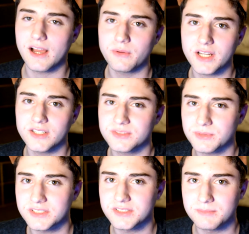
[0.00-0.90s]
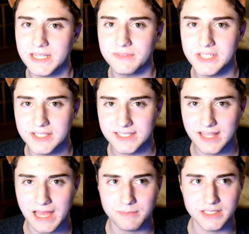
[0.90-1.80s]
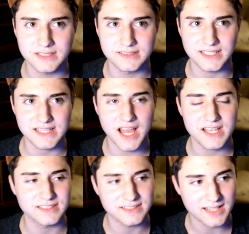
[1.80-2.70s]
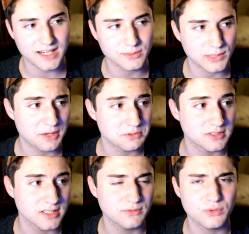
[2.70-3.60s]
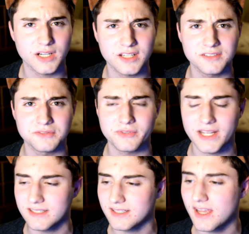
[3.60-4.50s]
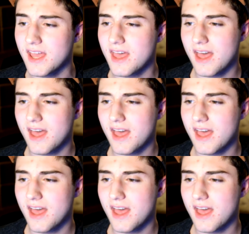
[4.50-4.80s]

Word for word: I, would, I just want to make a video like that because like that is exactly what I was looking for and I couldn't find it.